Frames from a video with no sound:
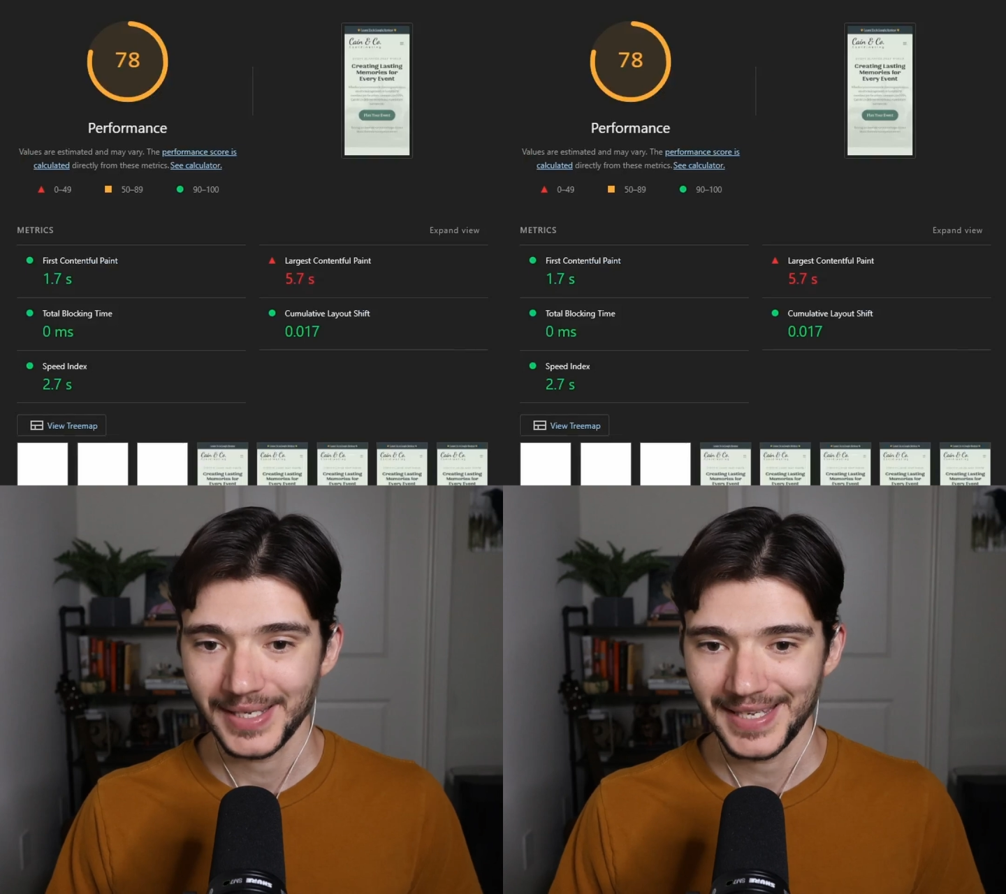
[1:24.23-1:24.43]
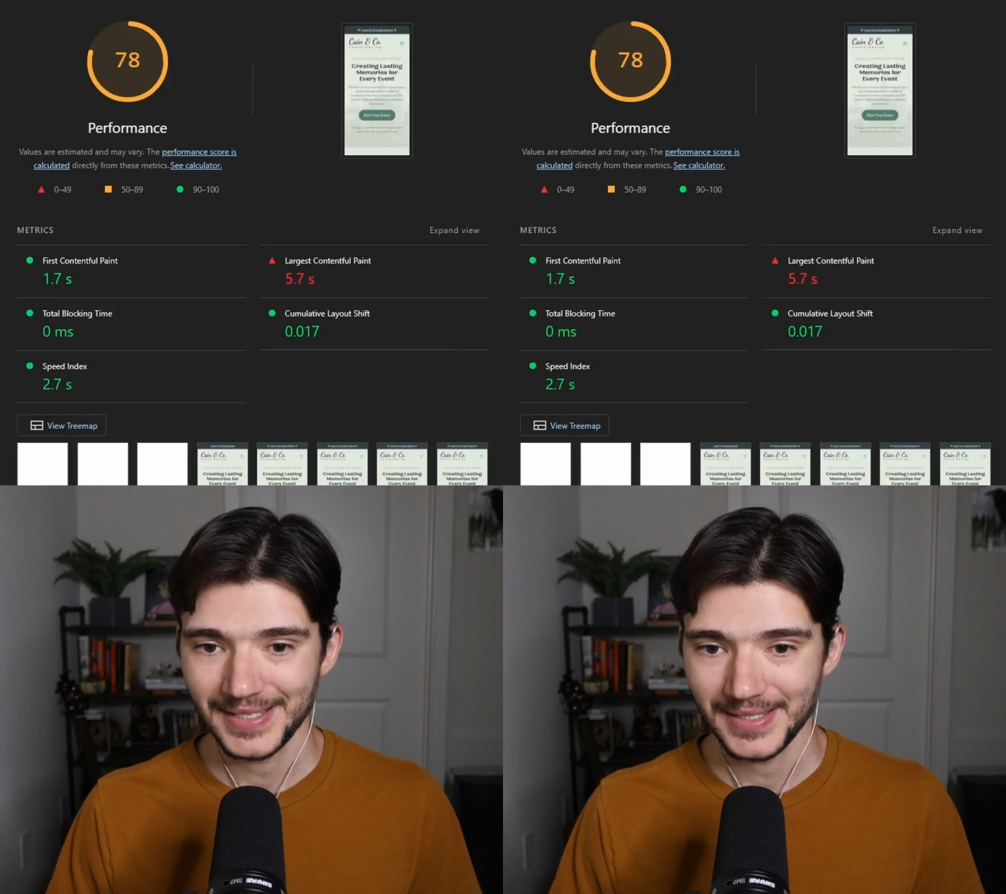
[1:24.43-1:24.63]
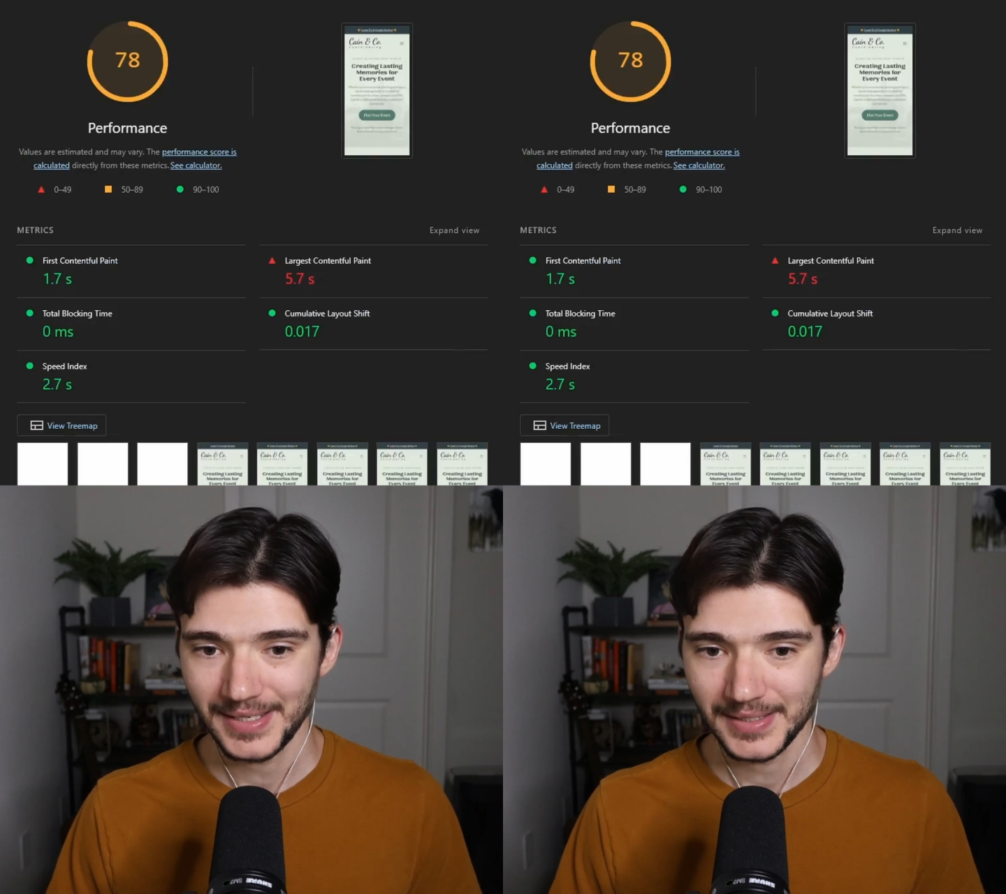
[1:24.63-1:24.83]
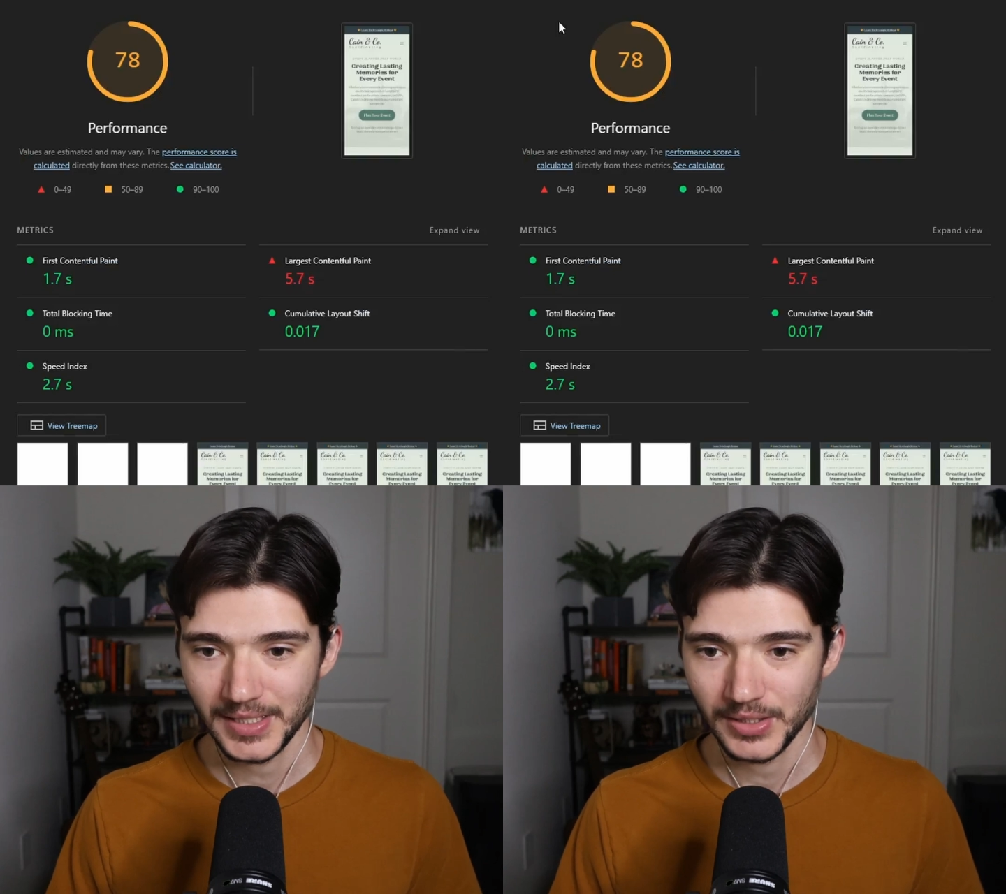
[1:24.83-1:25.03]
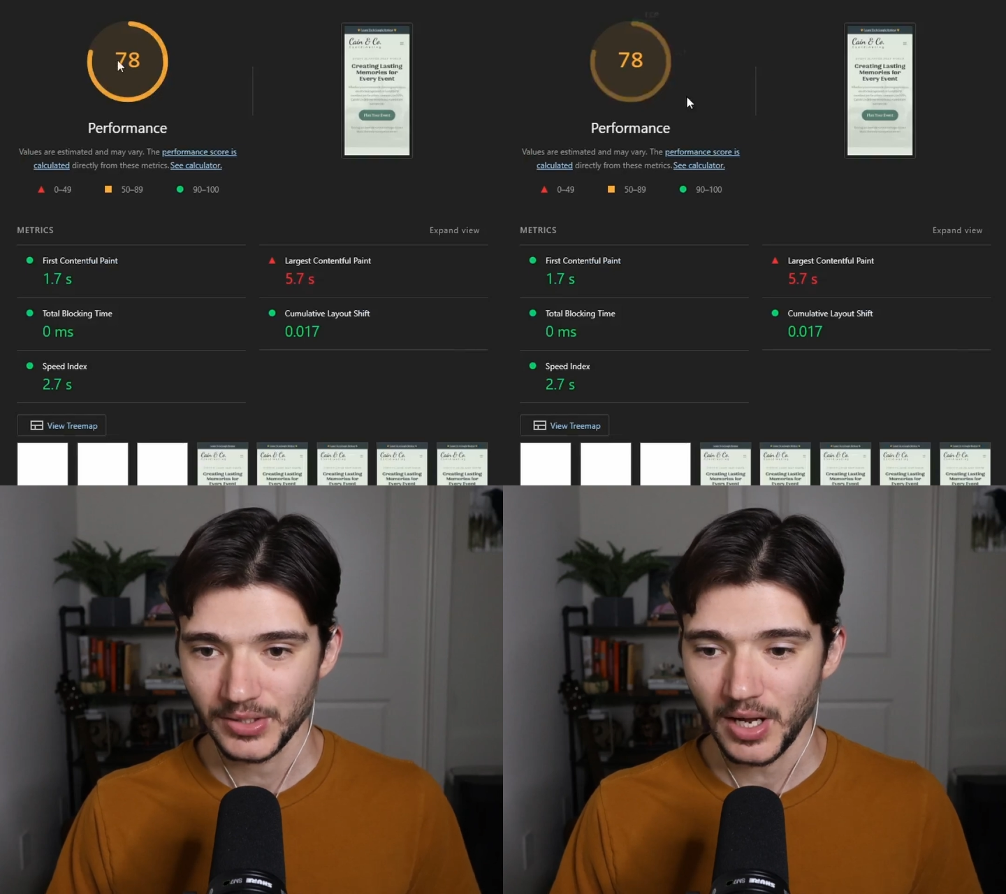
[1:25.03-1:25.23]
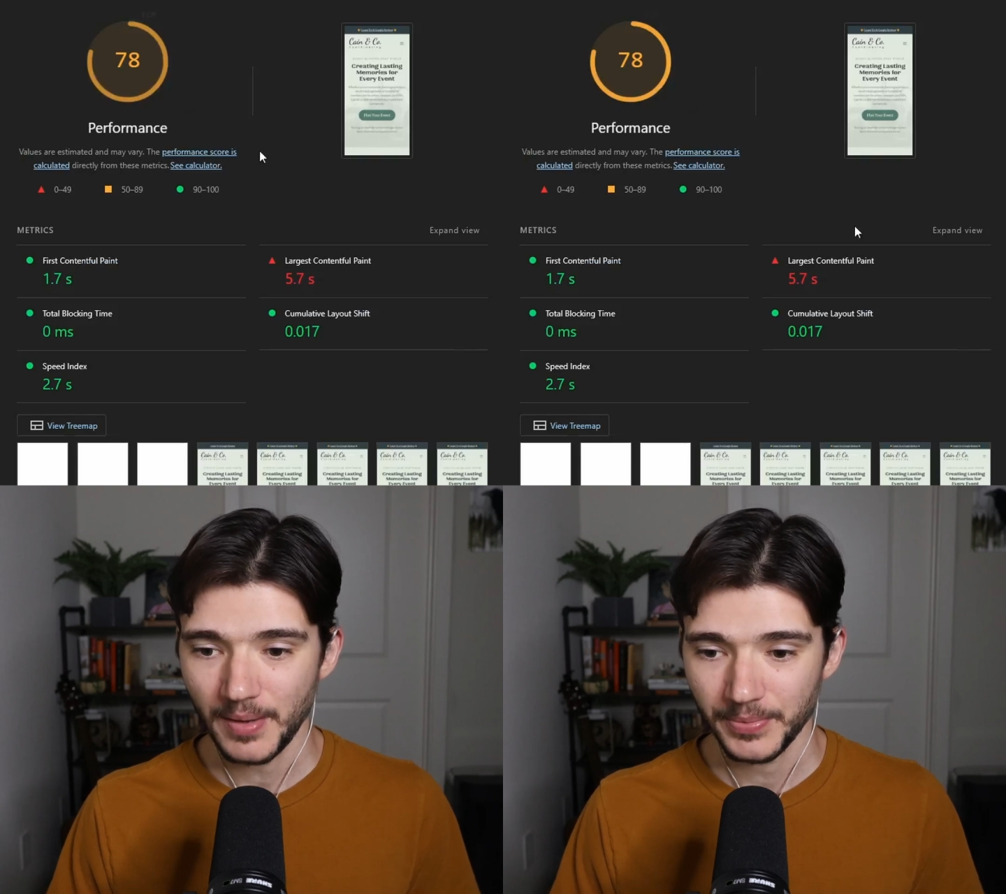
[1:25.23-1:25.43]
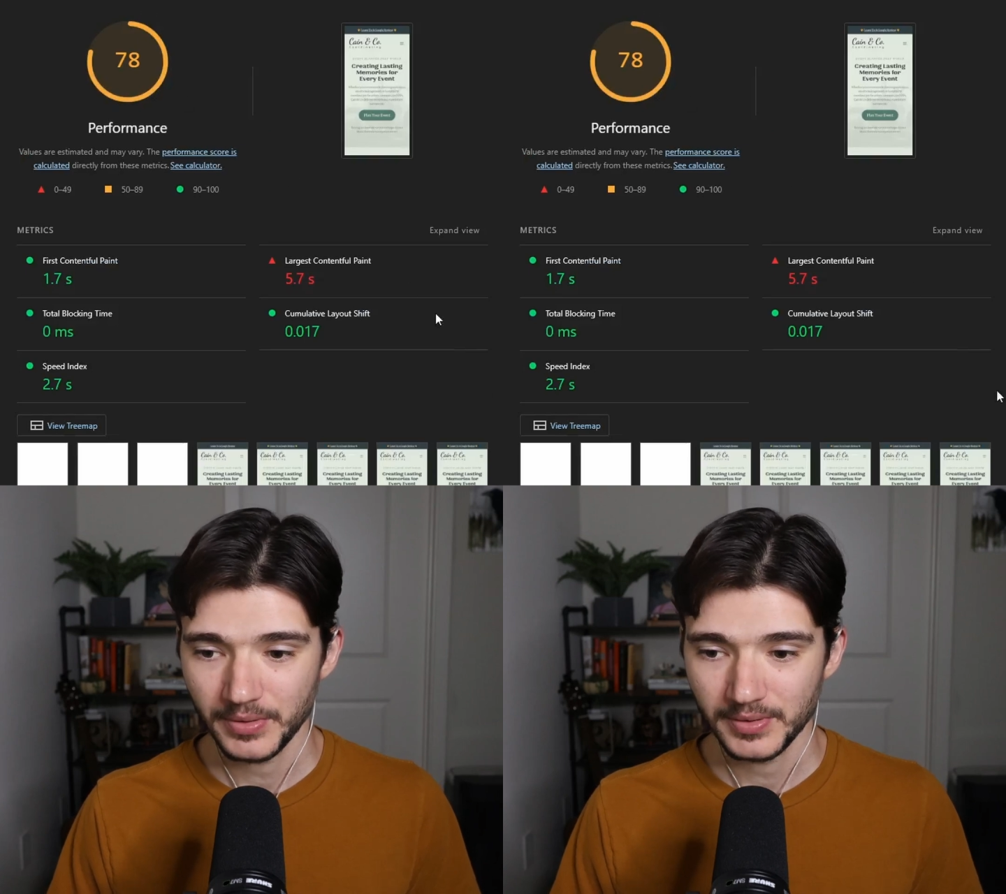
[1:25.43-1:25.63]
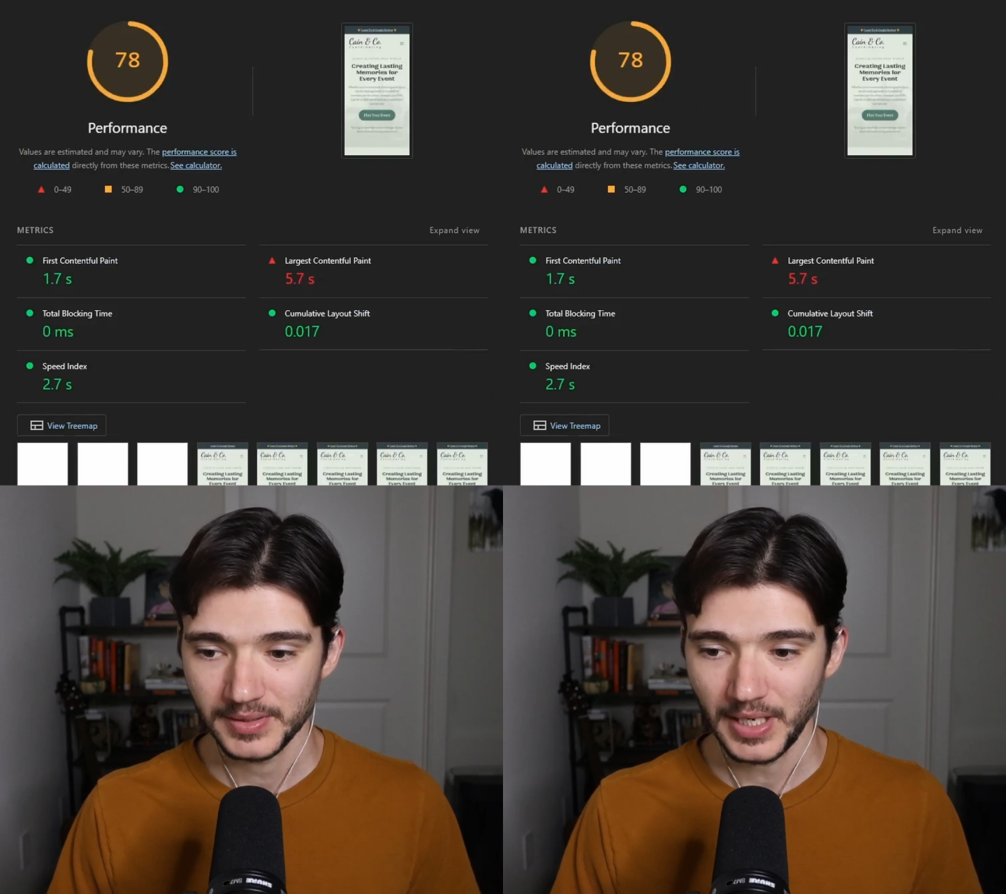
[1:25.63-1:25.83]
is this top
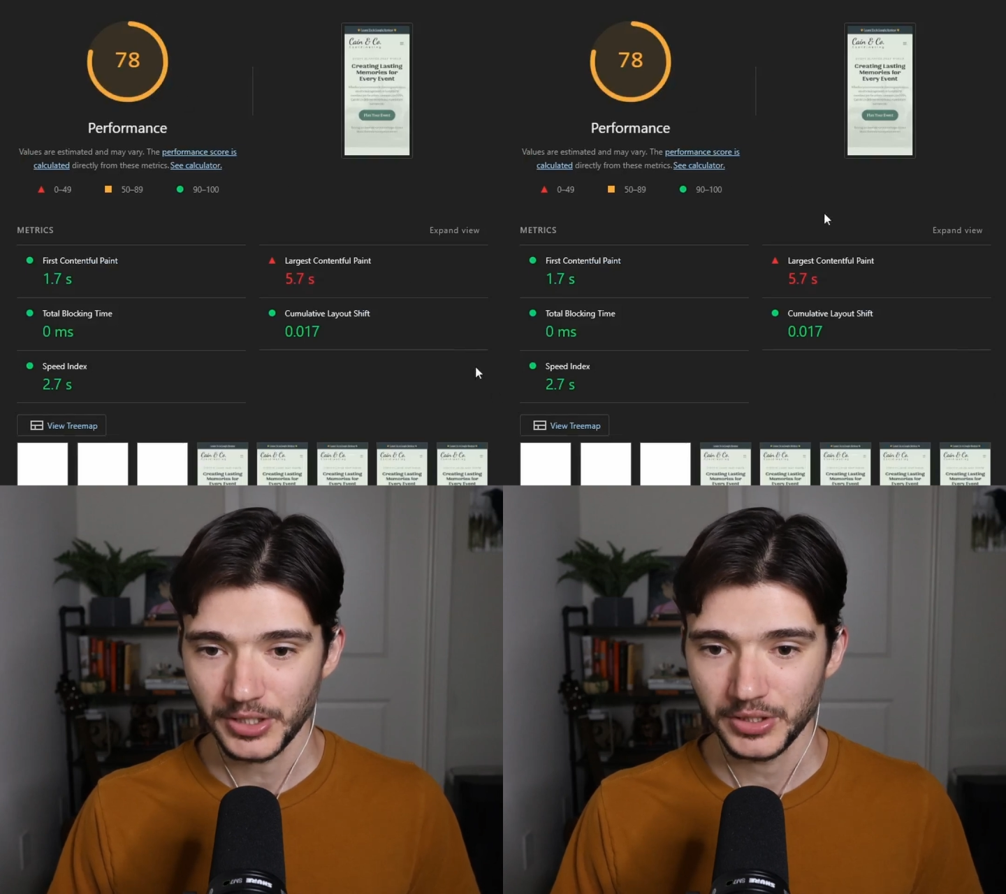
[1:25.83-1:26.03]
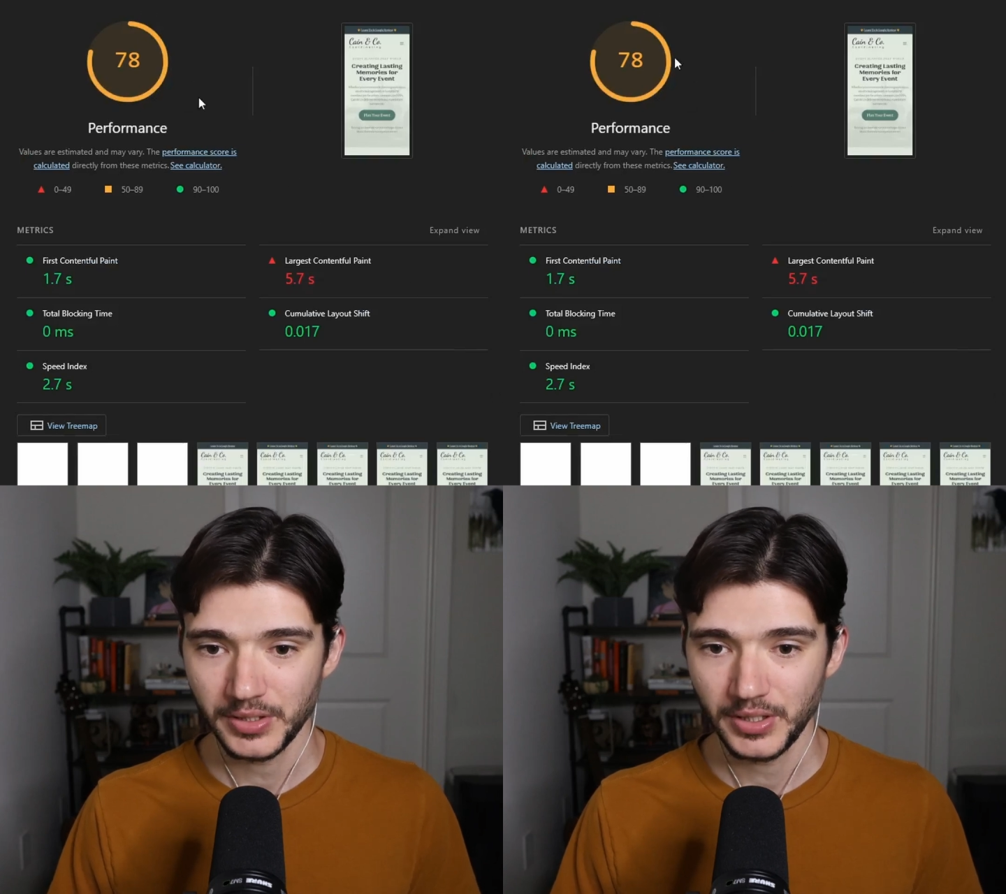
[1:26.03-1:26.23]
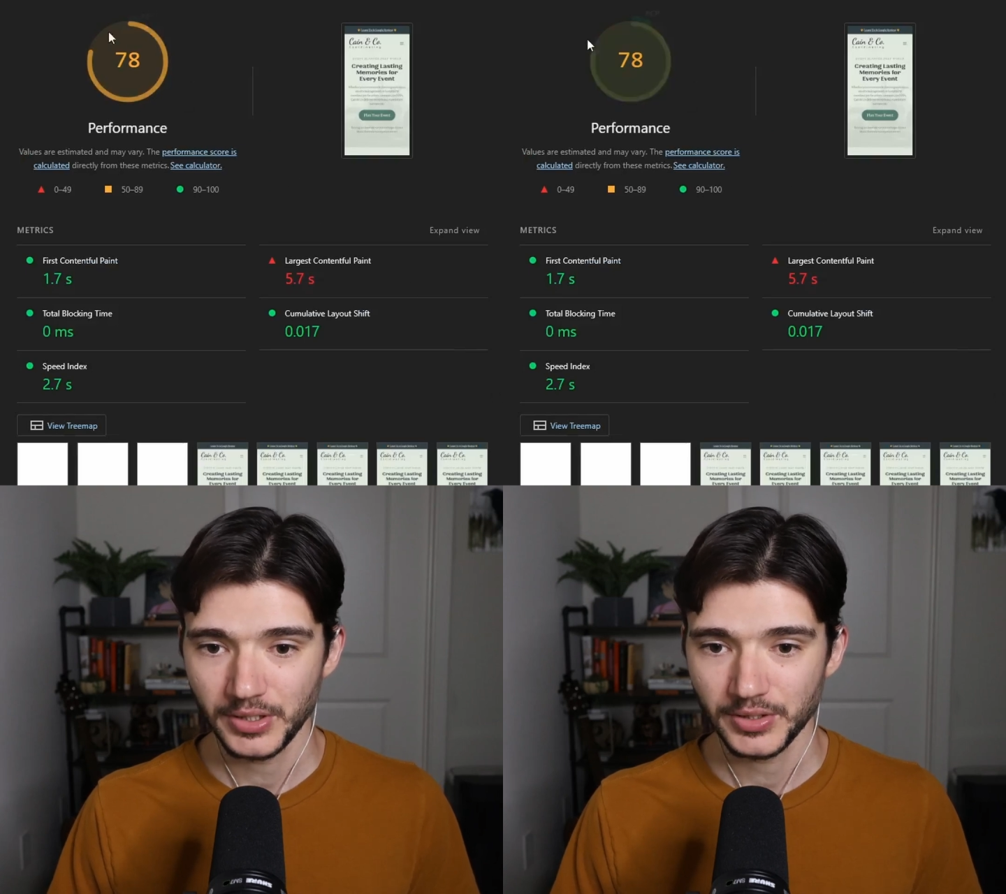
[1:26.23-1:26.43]
section here.